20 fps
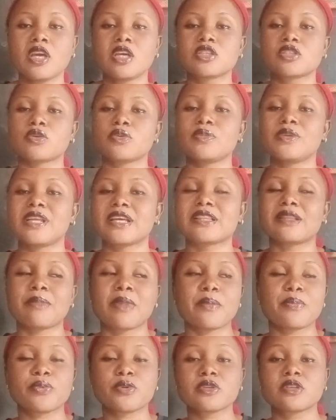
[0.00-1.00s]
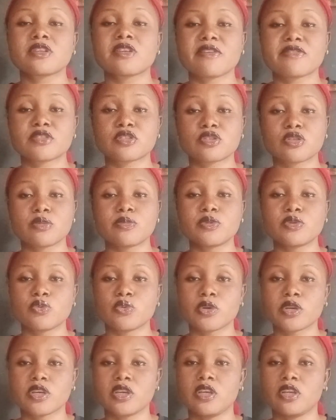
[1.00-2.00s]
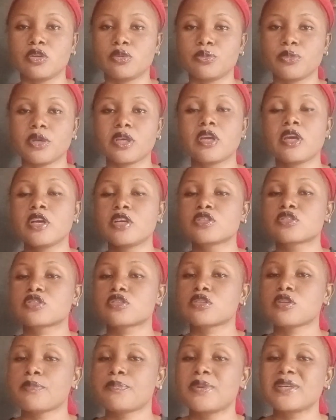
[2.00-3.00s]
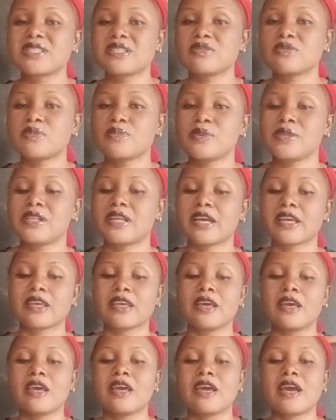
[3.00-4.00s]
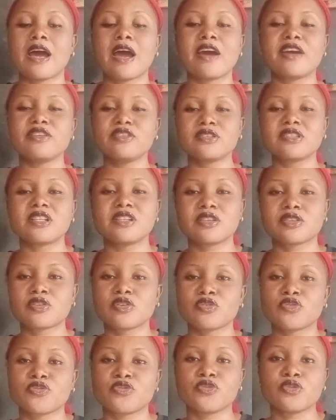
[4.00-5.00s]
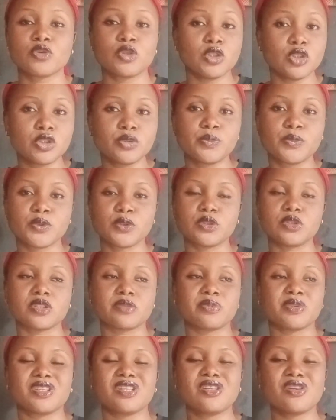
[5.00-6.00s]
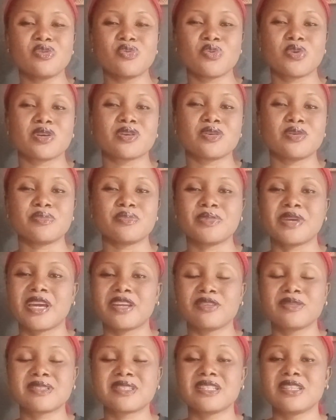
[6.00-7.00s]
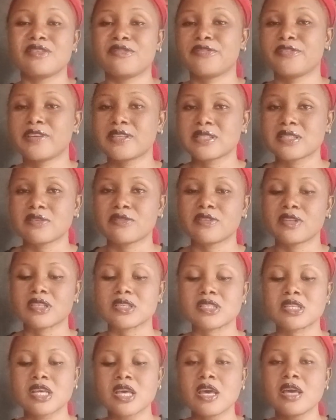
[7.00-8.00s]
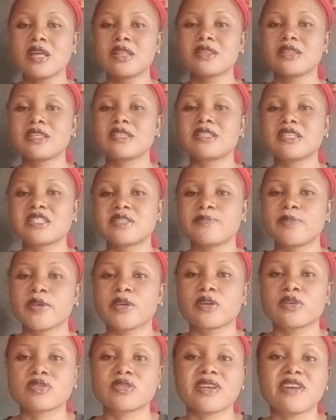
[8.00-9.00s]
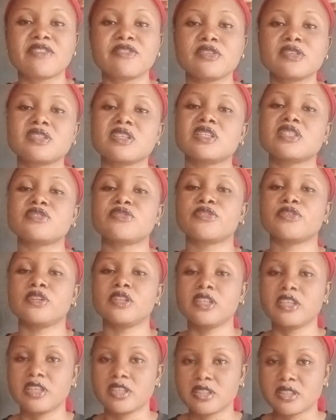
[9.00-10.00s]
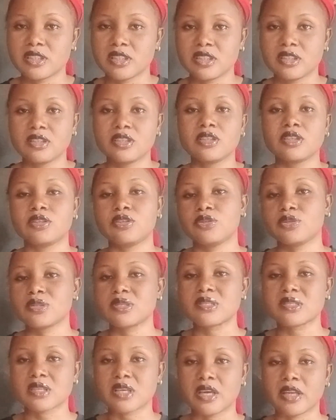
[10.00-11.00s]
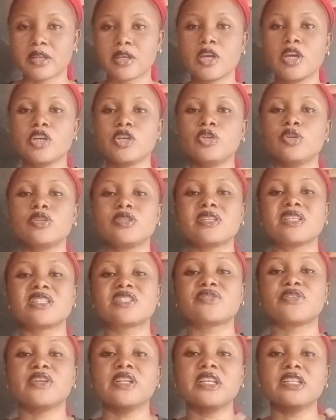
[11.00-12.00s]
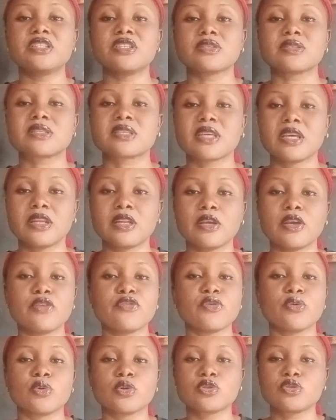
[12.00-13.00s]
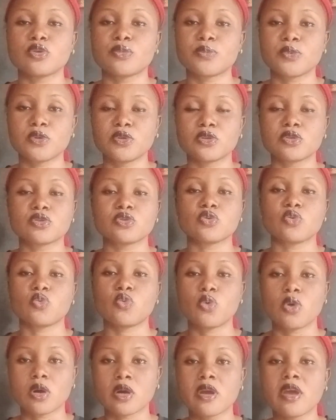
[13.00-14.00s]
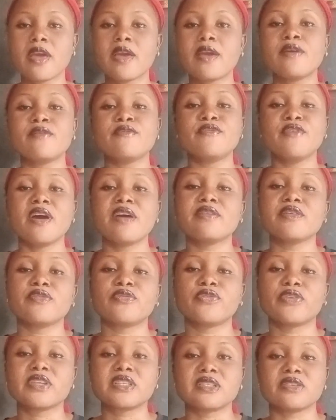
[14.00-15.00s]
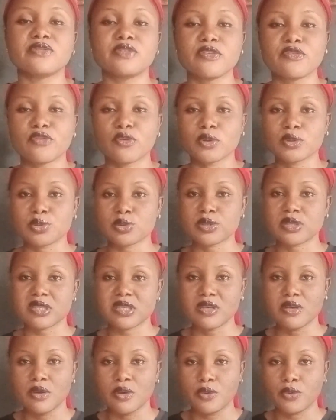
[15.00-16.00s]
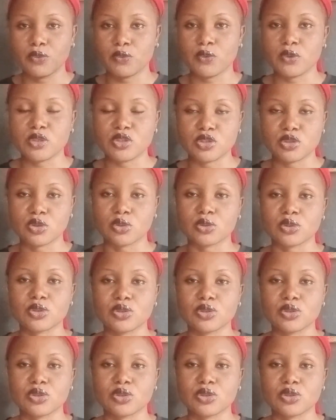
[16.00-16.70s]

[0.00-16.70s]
So I'll be like, my product have stopped working on me. Some person will be like, I use a lot of good product but they don't work on me, I don't see the effectiveness. This is because you haven't exfoliated your skin. You need to exfoliate your skin if you want your product to work very effectively, if you want to see results.